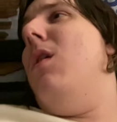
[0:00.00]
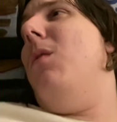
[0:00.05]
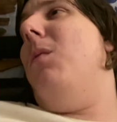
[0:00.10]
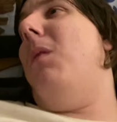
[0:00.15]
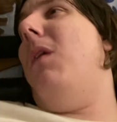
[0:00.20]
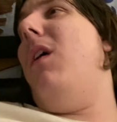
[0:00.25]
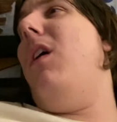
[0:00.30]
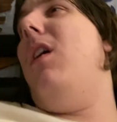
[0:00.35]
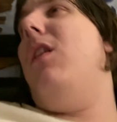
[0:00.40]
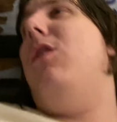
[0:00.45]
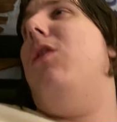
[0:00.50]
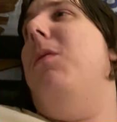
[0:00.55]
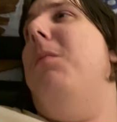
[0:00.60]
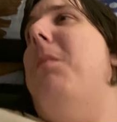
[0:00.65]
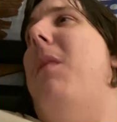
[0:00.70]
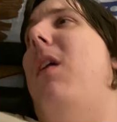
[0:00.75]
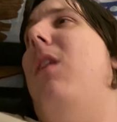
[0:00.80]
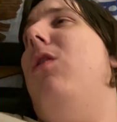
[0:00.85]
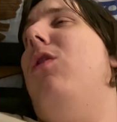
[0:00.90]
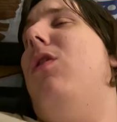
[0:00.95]
why had you
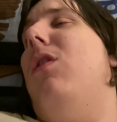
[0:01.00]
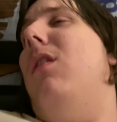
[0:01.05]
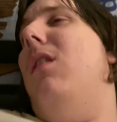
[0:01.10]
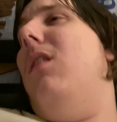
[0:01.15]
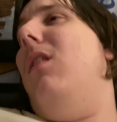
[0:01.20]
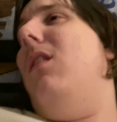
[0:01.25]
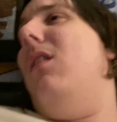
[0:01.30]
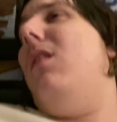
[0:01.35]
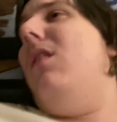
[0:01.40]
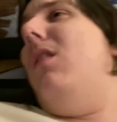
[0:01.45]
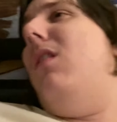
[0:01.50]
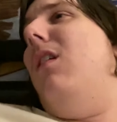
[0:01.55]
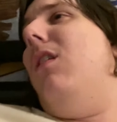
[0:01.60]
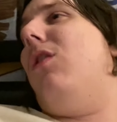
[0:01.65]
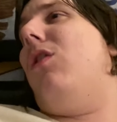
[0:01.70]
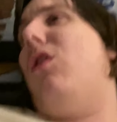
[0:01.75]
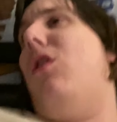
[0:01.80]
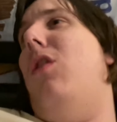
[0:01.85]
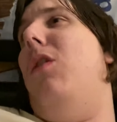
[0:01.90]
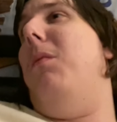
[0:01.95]
mention
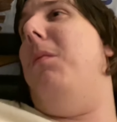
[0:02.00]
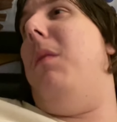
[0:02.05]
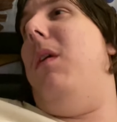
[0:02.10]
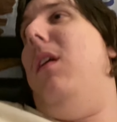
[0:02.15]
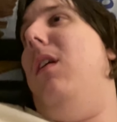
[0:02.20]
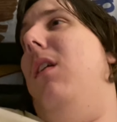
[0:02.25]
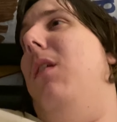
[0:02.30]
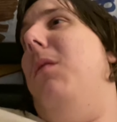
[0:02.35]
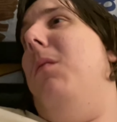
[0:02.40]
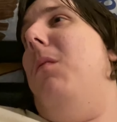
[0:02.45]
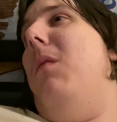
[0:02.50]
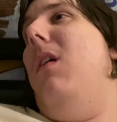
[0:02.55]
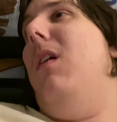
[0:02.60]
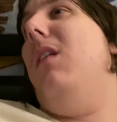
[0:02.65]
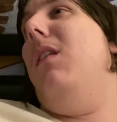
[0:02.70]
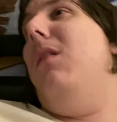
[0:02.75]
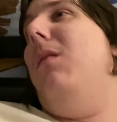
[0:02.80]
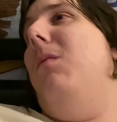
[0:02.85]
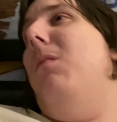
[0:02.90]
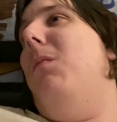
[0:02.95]
this to me
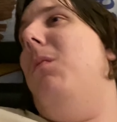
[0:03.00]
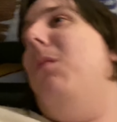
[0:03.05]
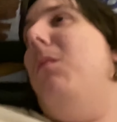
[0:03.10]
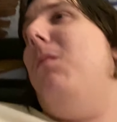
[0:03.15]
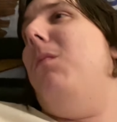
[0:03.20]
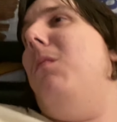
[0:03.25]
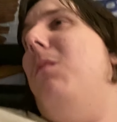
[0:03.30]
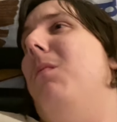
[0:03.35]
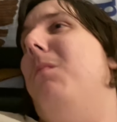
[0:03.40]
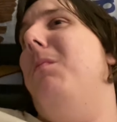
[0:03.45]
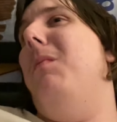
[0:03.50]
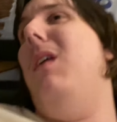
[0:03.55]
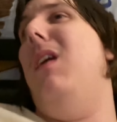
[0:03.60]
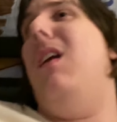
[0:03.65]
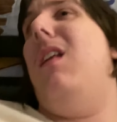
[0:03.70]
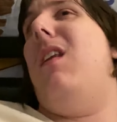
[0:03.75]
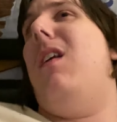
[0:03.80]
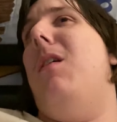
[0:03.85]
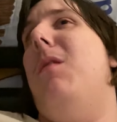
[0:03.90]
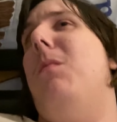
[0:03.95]
when me
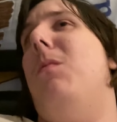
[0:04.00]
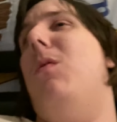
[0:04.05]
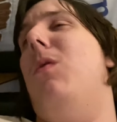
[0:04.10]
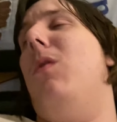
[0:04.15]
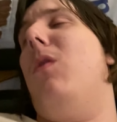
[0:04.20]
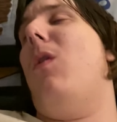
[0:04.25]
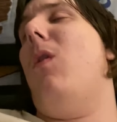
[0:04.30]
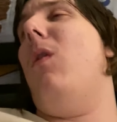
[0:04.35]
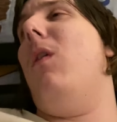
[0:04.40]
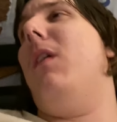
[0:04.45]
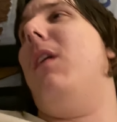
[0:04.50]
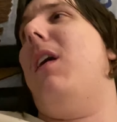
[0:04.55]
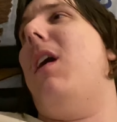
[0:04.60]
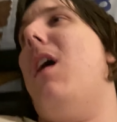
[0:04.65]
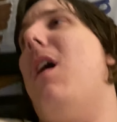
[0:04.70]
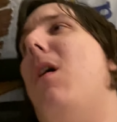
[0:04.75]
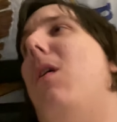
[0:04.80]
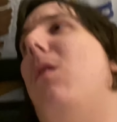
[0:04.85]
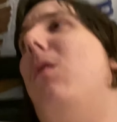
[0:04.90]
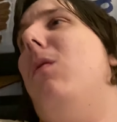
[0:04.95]
and him were going
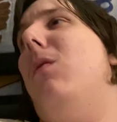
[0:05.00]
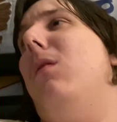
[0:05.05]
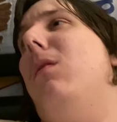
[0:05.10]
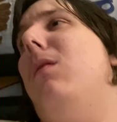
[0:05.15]
out?